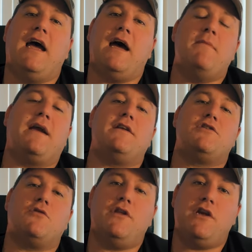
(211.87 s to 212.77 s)
and making
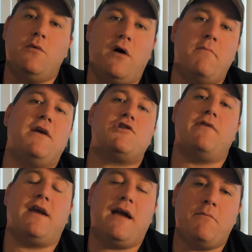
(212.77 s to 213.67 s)
sure that you are
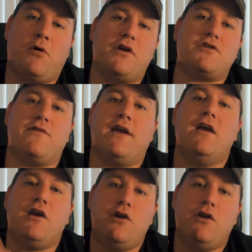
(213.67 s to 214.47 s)
measuring and monitoring